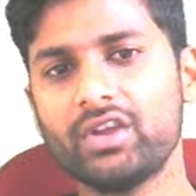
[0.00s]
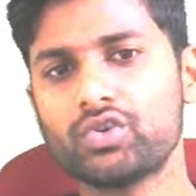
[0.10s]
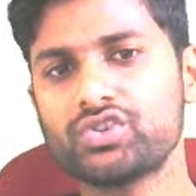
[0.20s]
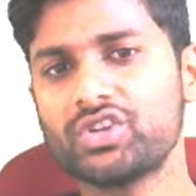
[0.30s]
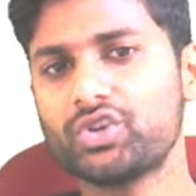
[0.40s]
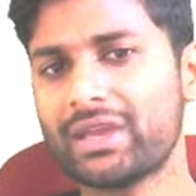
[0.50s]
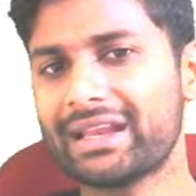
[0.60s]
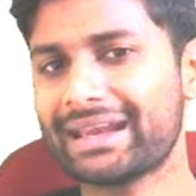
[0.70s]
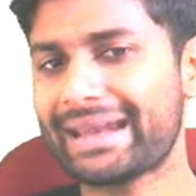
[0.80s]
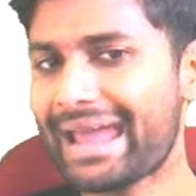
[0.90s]
question you
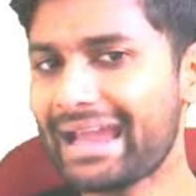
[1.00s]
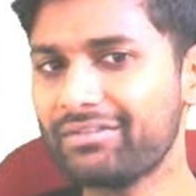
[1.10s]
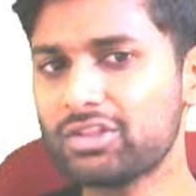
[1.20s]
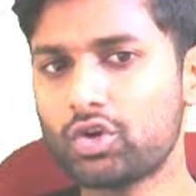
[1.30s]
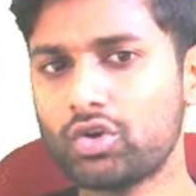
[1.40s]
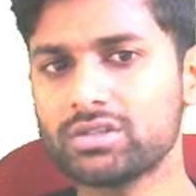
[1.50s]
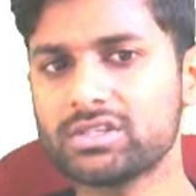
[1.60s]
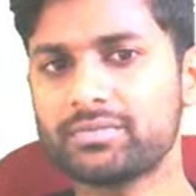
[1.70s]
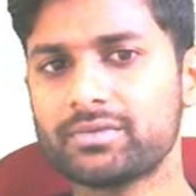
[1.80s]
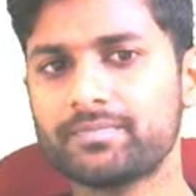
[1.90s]
can crack with a
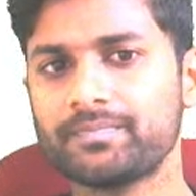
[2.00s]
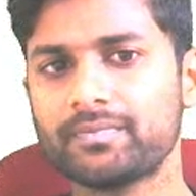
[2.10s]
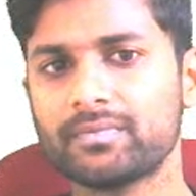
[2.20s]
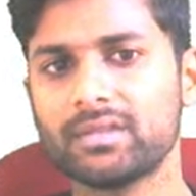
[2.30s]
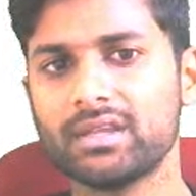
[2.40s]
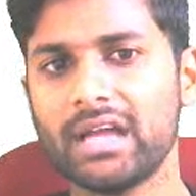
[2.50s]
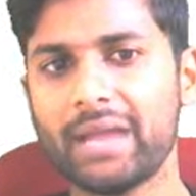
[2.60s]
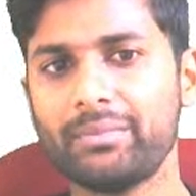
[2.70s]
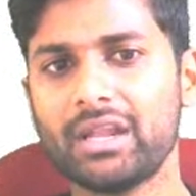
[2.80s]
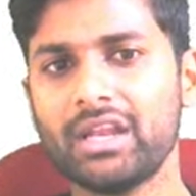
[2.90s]
concept.
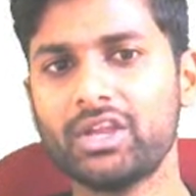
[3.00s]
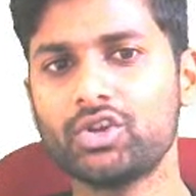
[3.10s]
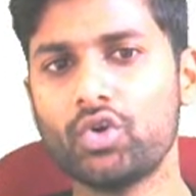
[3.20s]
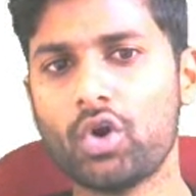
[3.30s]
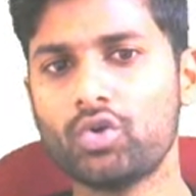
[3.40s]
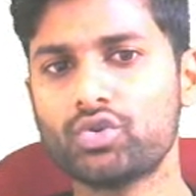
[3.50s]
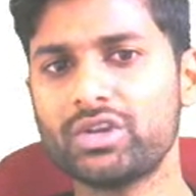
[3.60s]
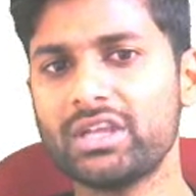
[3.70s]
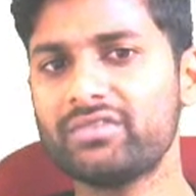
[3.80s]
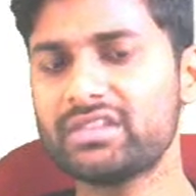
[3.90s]
I'm telling you how to
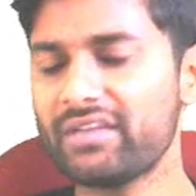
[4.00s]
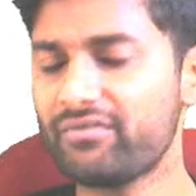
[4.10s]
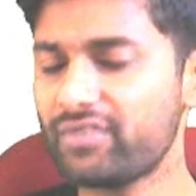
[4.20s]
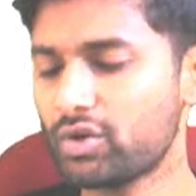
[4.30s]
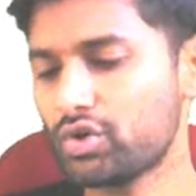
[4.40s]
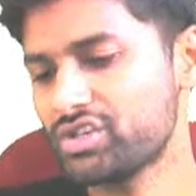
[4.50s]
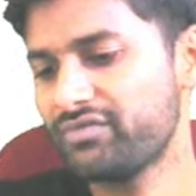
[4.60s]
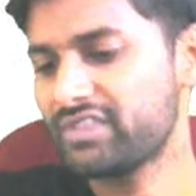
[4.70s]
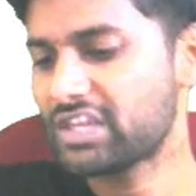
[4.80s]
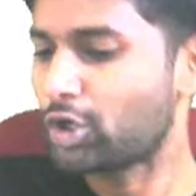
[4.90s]
deal with every
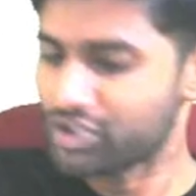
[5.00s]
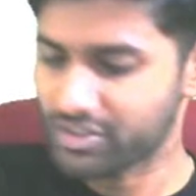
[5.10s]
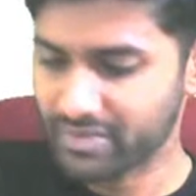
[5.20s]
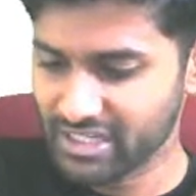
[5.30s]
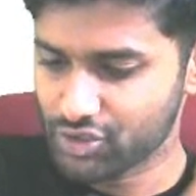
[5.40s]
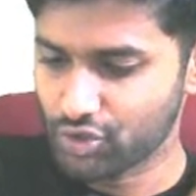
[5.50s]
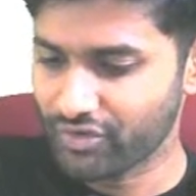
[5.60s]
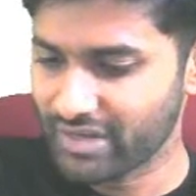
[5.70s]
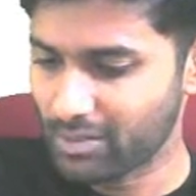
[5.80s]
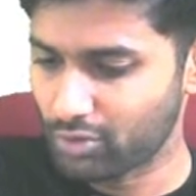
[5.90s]
question with a concept, guys. Don't
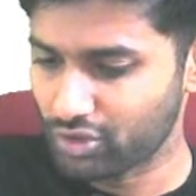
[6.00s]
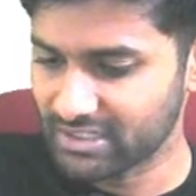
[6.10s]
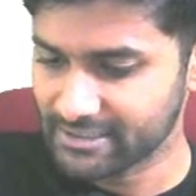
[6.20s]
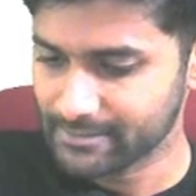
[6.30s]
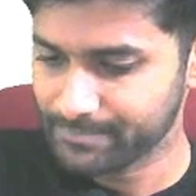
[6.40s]
worry about that.